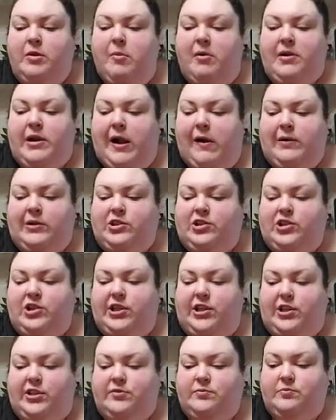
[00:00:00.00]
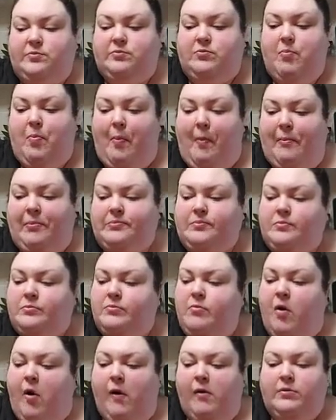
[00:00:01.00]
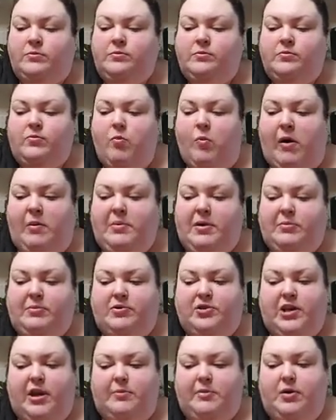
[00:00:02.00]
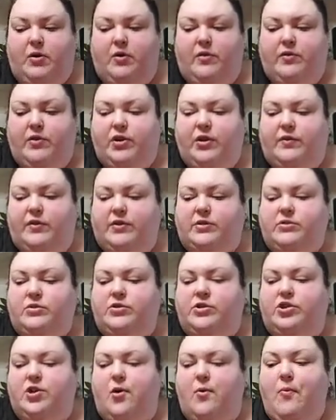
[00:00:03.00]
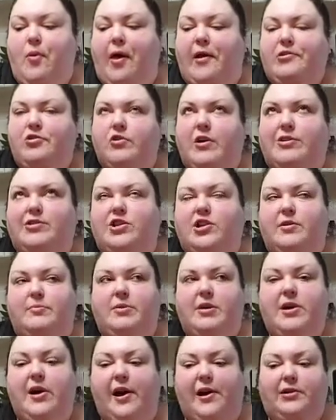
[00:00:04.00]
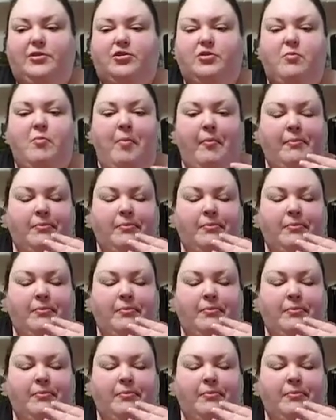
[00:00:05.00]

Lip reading: But now I see why people tell me over and over, don't address it, because